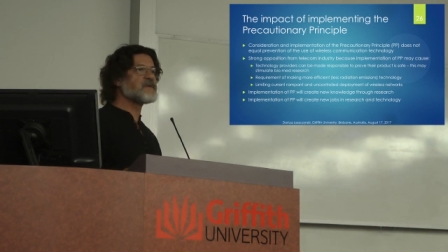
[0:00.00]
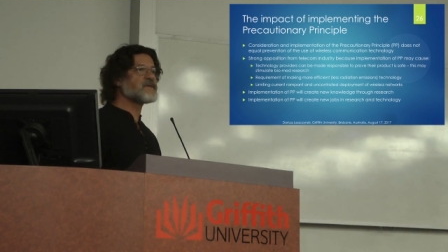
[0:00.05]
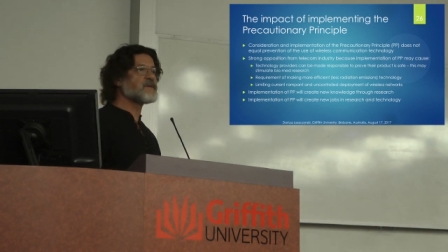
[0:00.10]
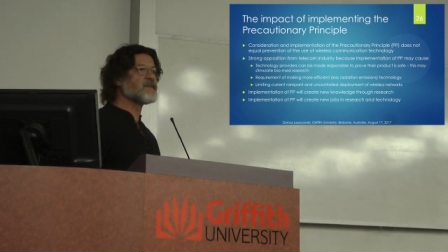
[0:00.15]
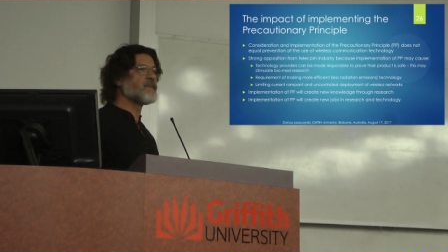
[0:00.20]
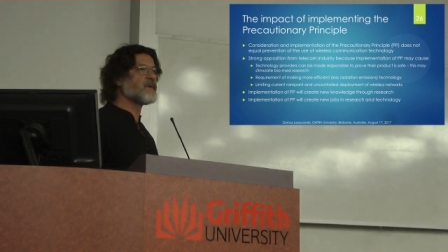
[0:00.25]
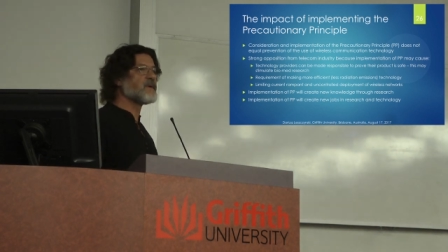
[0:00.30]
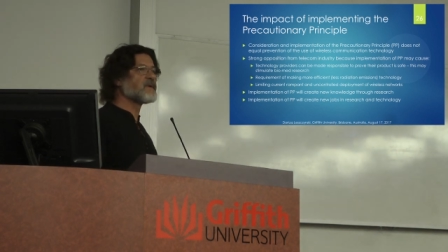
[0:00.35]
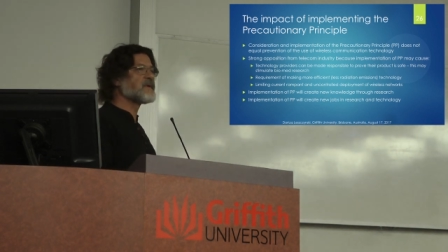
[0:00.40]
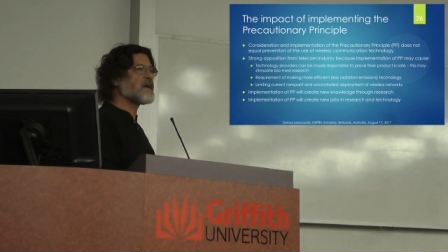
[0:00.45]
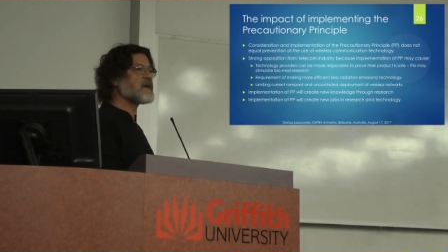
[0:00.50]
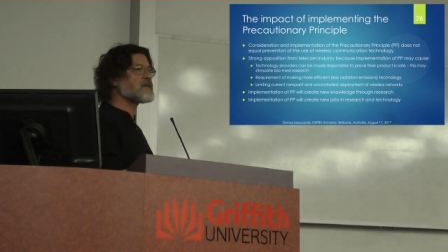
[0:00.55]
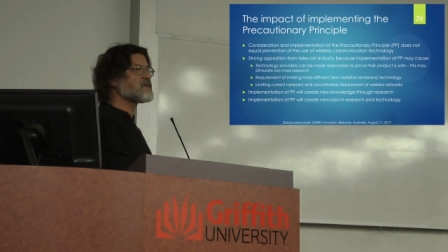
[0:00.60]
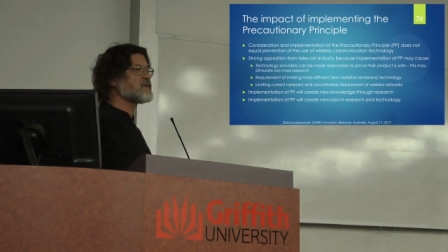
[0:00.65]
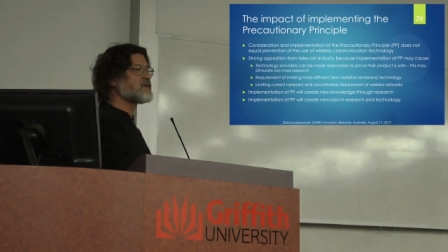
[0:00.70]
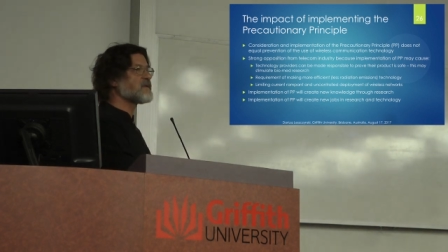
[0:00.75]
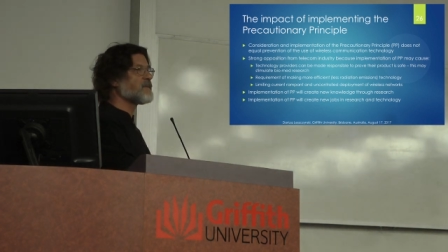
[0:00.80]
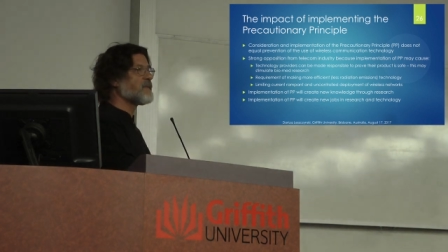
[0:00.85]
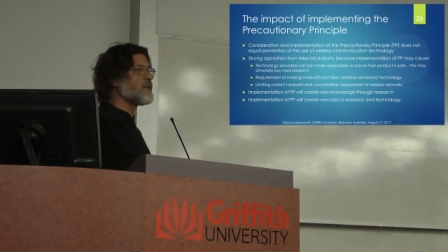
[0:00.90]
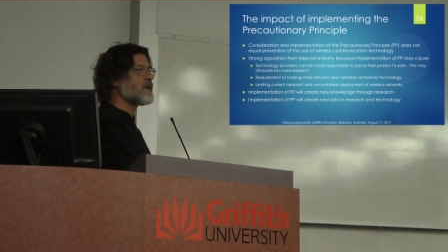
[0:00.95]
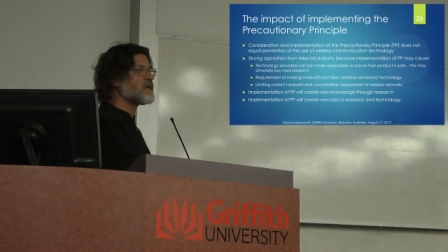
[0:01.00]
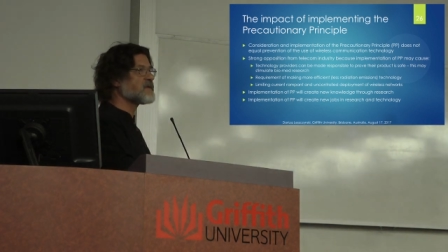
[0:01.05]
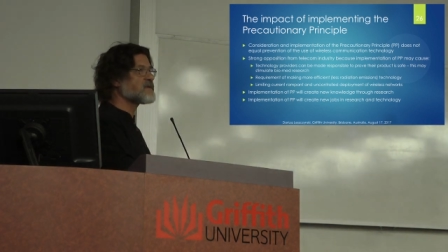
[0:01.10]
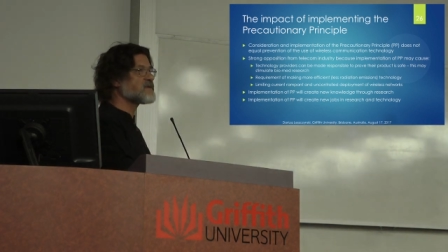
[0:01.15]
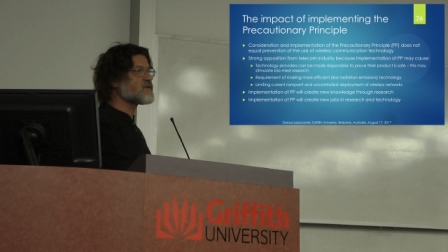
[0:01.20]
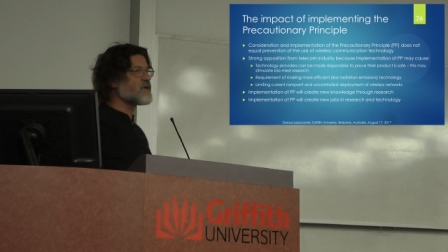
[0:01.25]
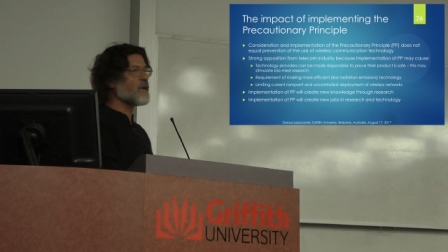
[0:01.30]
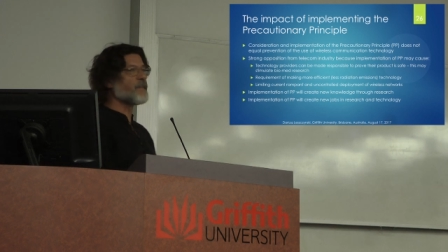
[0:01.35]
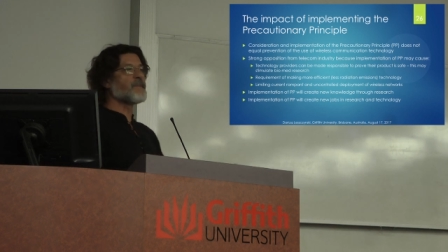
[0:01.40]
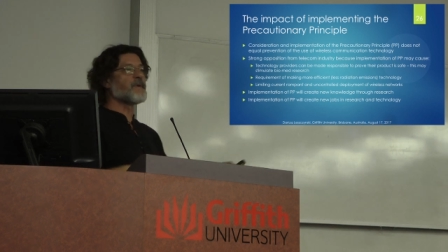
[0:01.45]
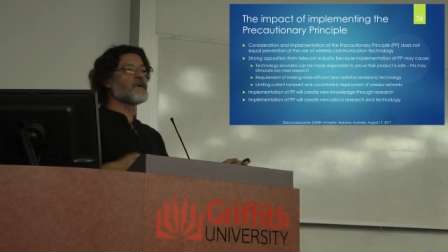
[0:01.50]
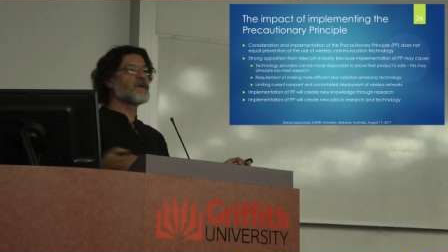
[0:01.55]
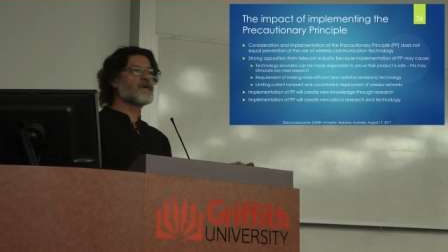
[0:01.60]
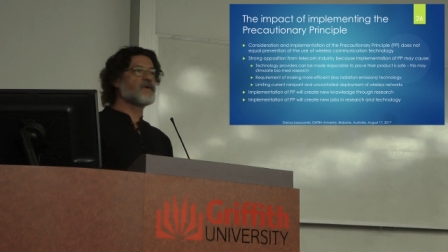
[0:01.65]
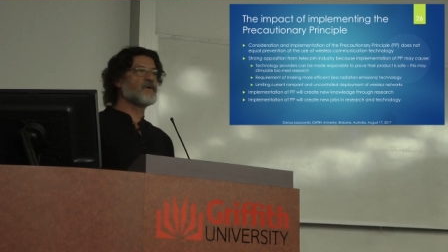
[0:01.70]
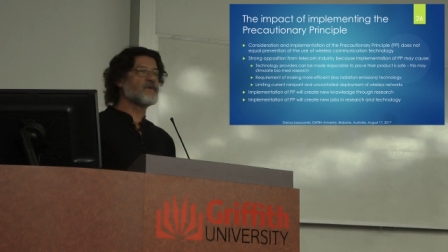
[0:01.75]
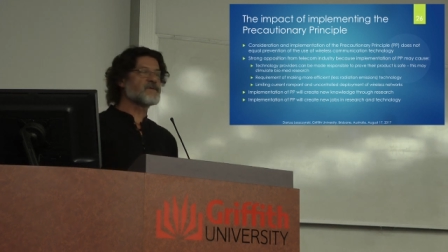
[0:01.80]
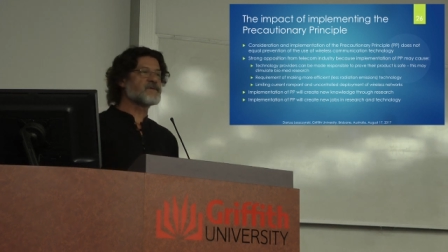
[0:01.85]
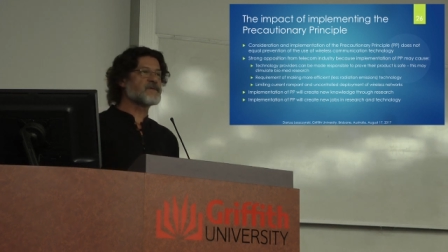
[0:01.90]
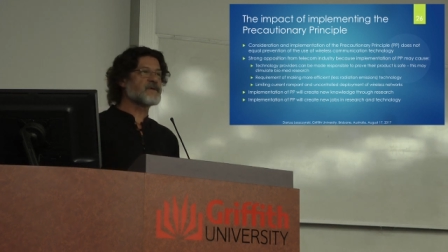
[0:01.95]
principle doesn't mean
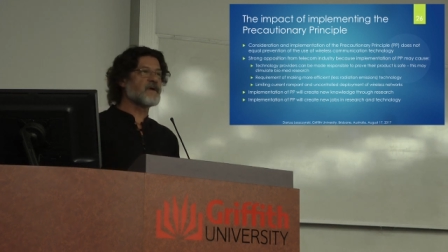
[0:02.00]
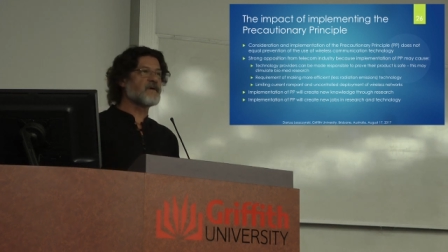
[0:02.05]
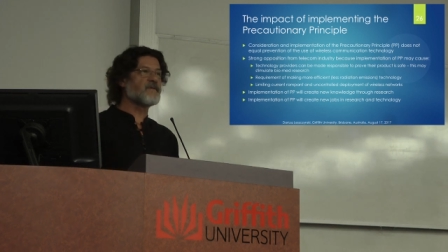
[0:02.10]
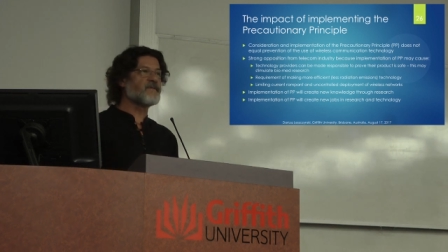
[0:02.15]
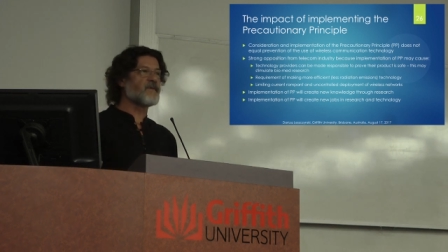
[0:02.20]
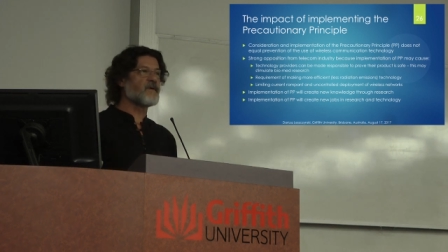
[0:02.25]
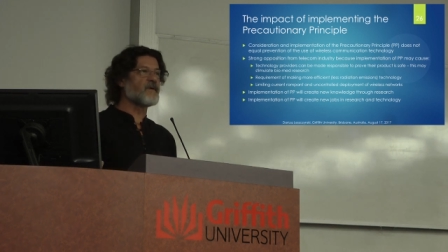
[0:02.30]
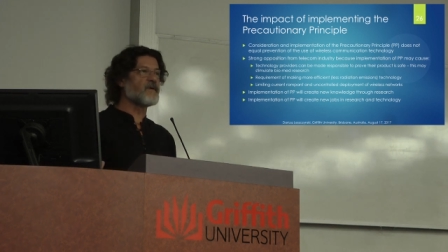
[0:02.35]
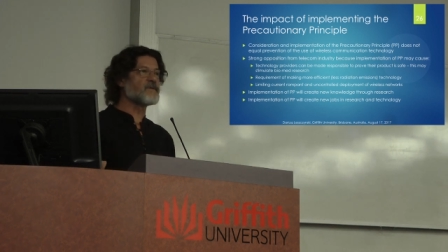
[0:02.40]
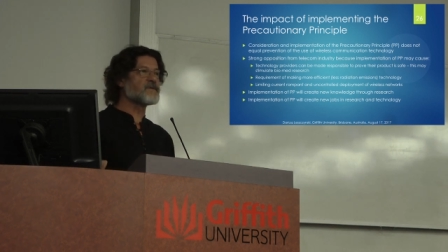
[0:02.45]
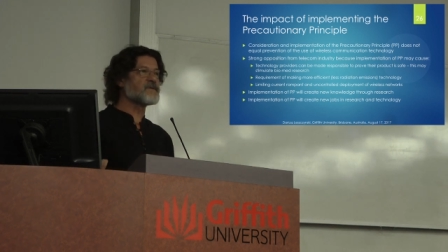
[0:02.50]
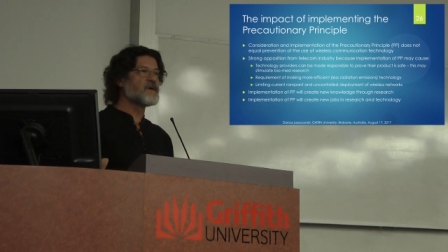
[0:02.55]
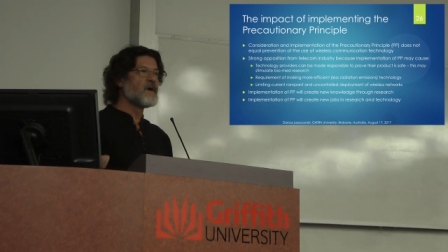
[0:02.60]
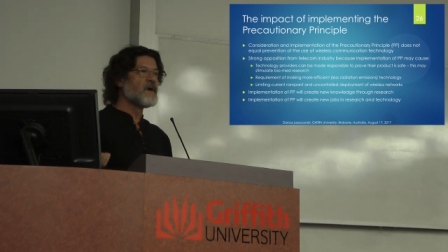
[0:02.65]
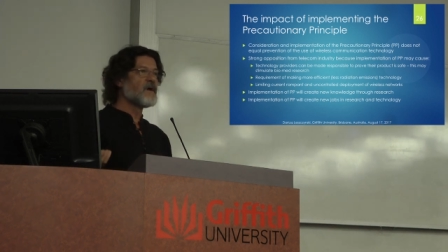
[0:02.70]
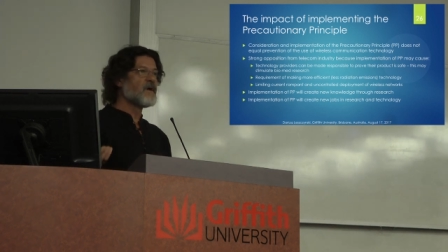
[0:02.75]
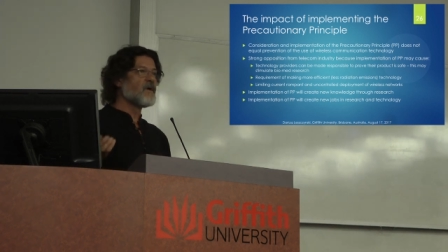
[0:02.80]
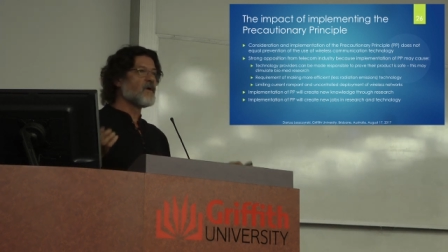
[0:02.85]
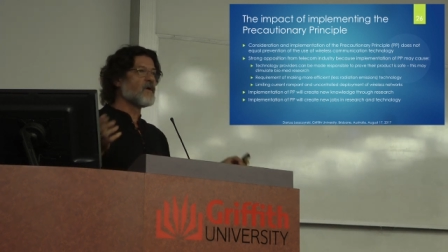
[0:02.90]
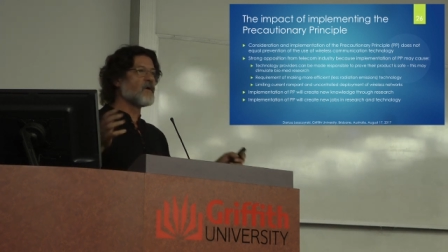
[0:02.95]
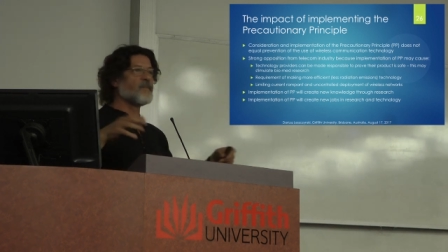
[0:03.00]
stopping use cell phones